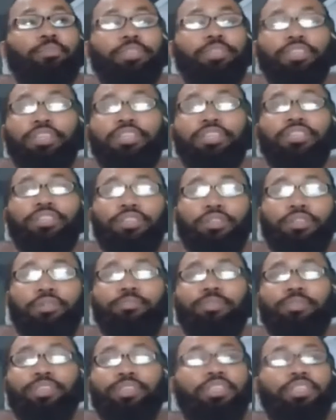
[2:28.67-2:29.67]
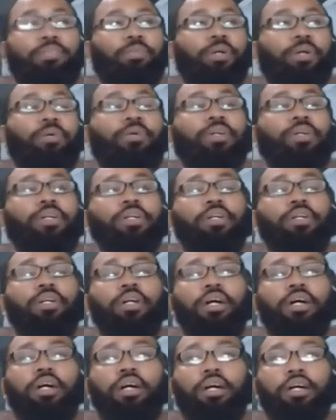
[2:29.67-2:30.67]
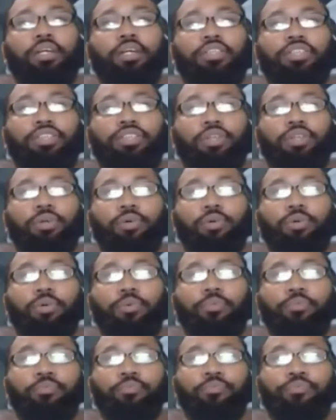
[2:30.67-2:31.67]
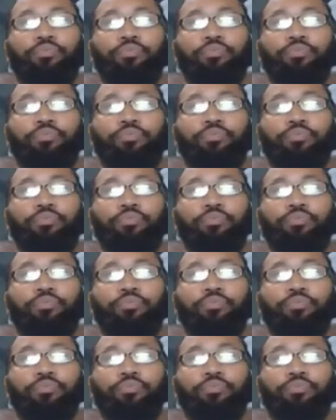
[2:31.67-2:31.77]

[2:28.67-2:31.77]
but just, you know, placebo. Uh, so